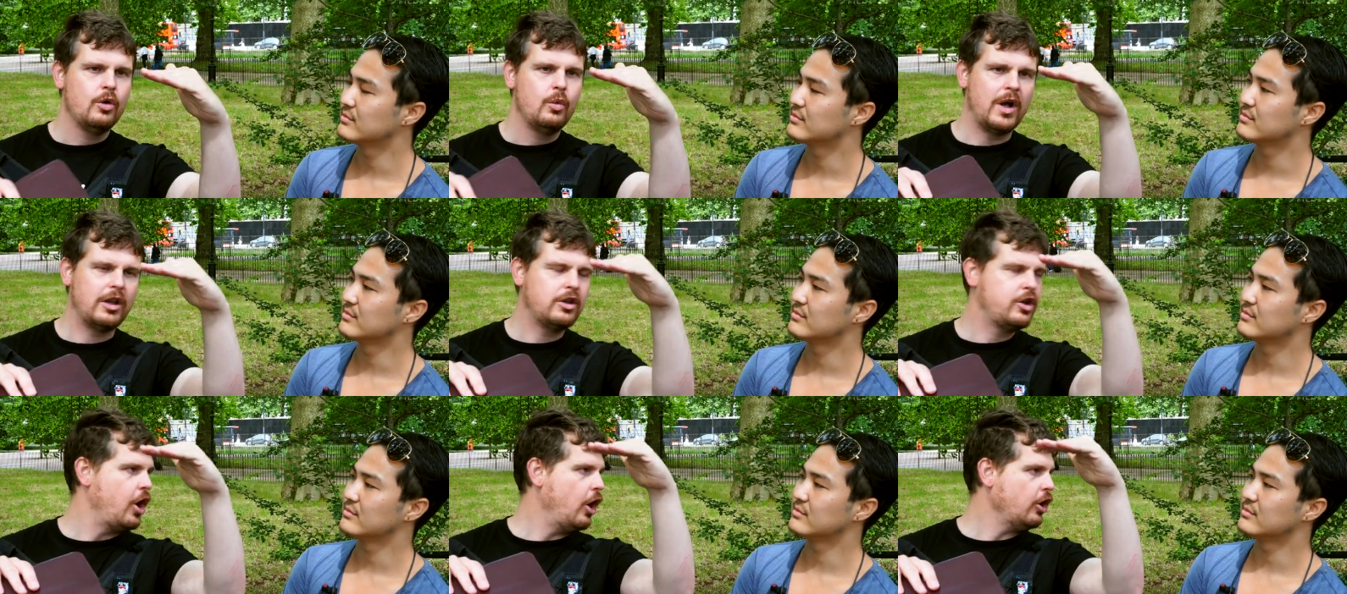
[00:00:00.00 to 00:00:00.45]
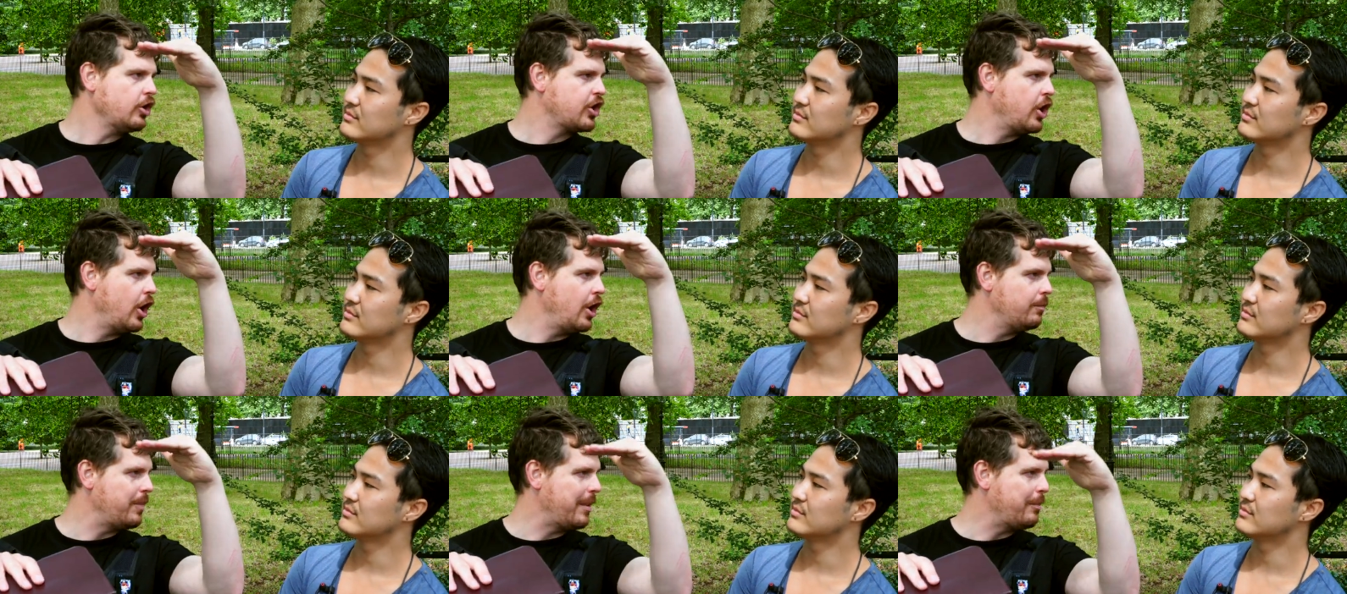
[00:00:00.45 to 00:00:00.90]
Speaker 1: well, God
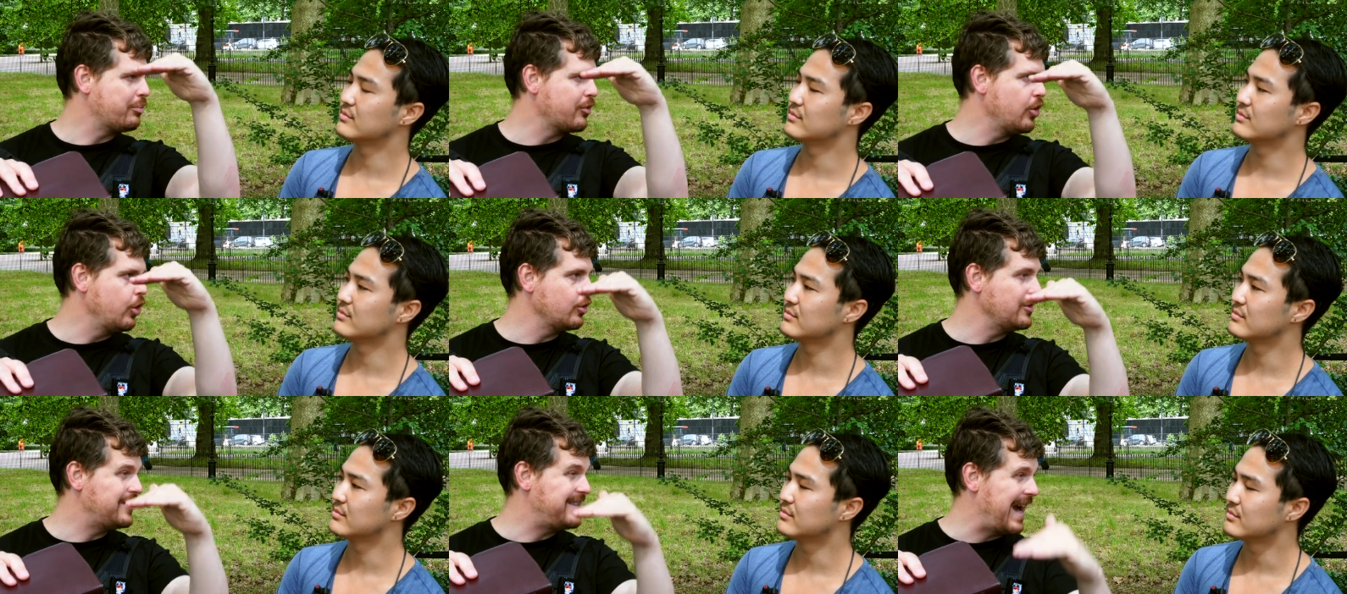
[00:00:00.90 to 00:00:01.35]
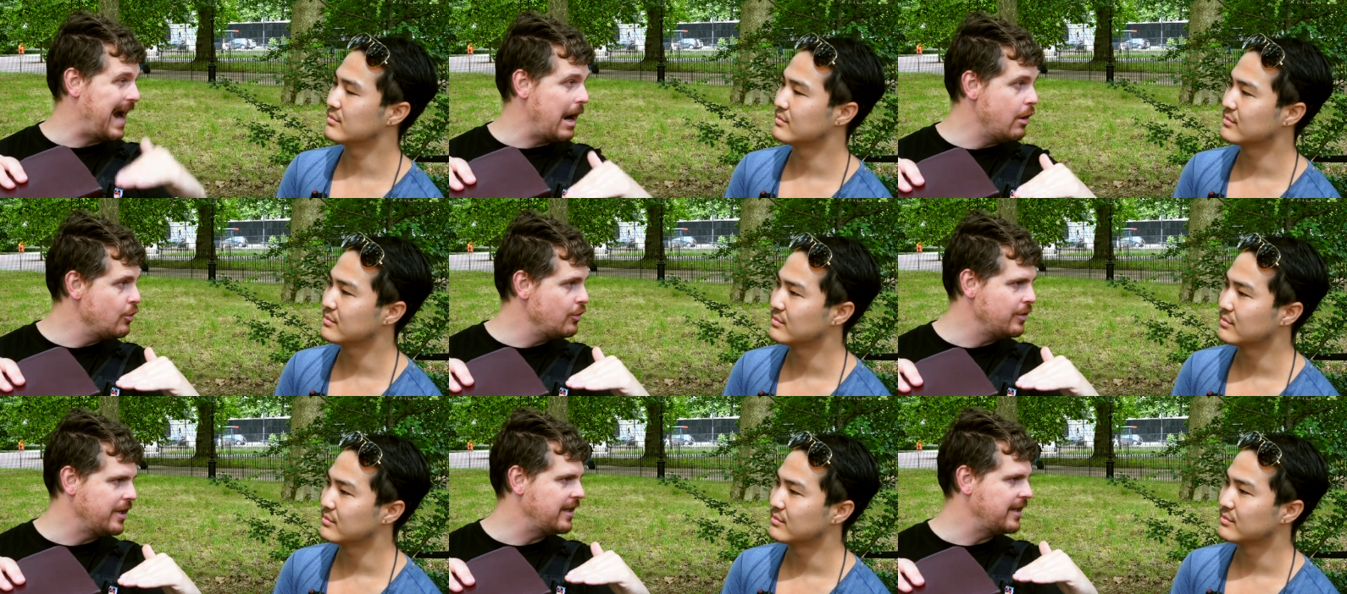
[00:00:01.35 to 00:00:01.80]
can't be brought
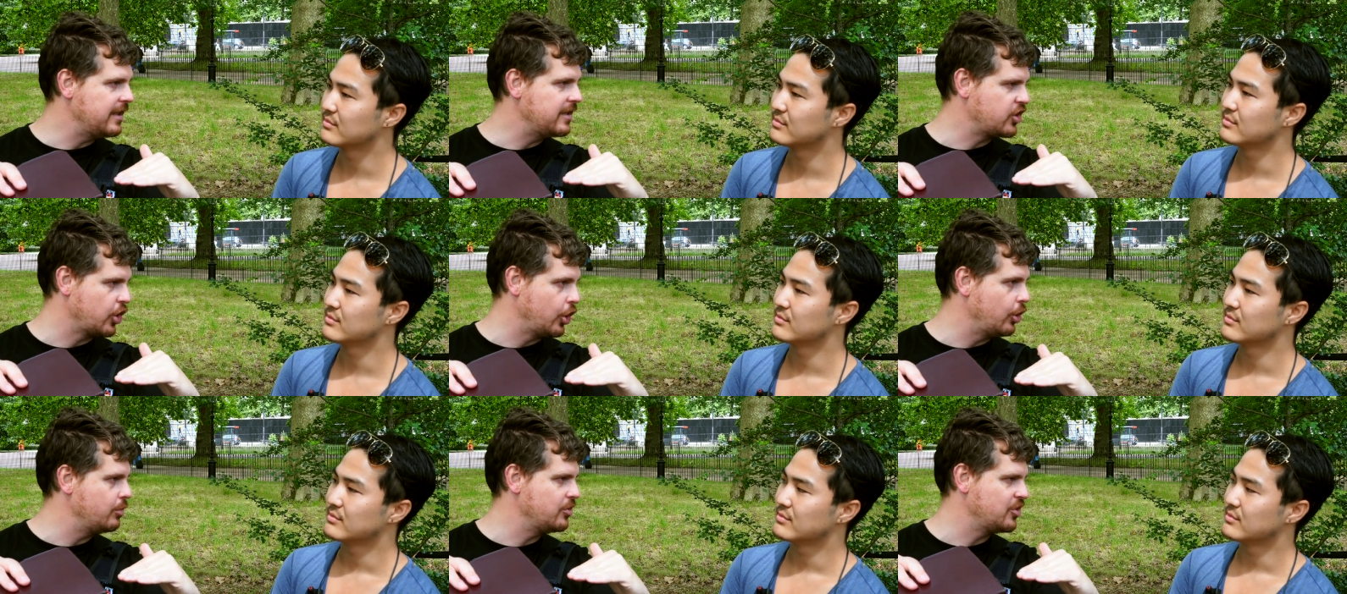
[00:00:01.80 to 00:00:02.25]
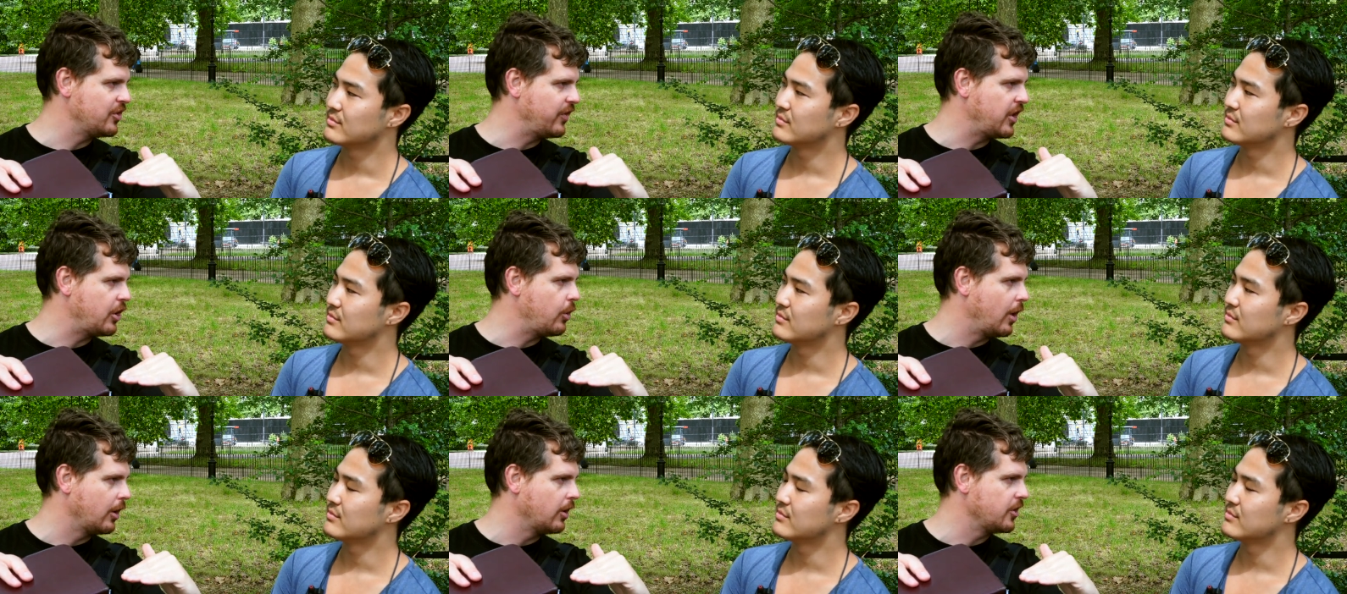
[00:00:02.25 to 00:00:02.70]
down in terms of
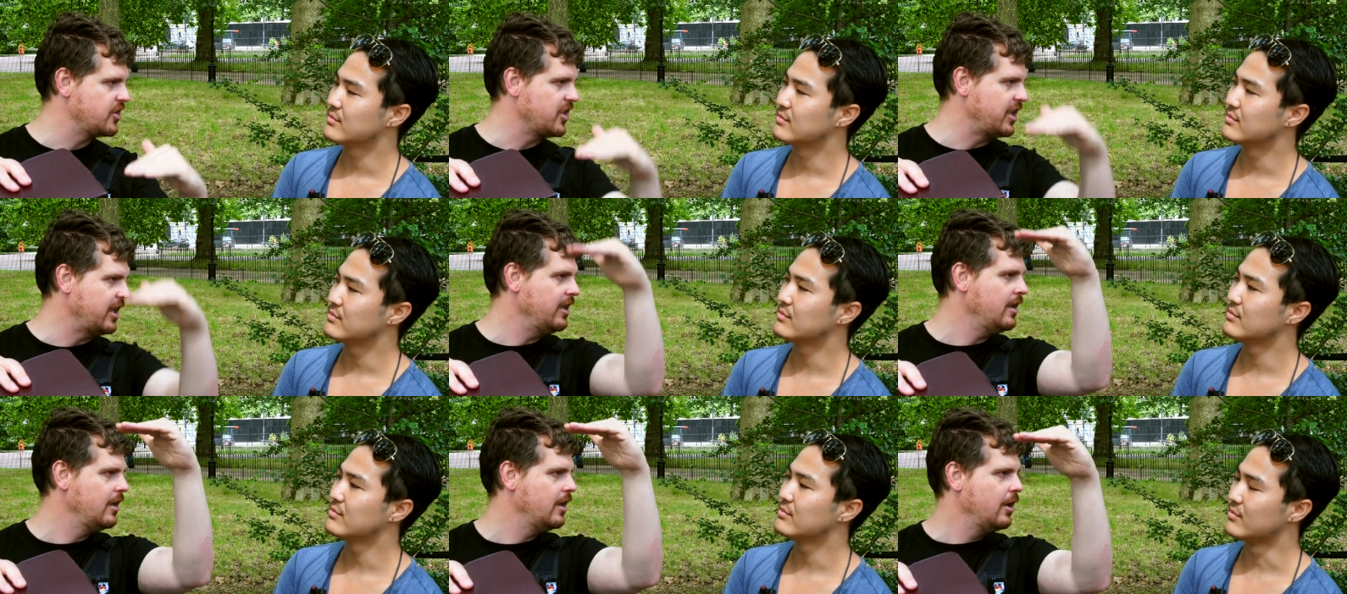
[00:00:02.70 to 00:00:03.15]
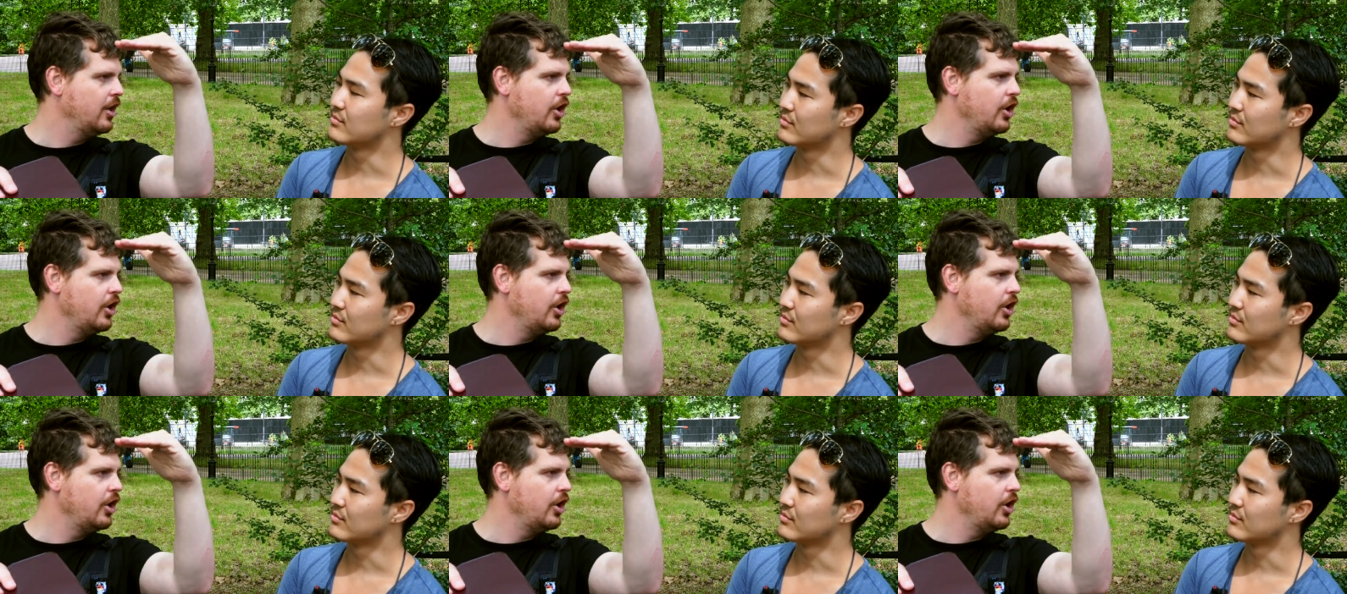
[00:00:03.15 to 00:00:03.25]
equality.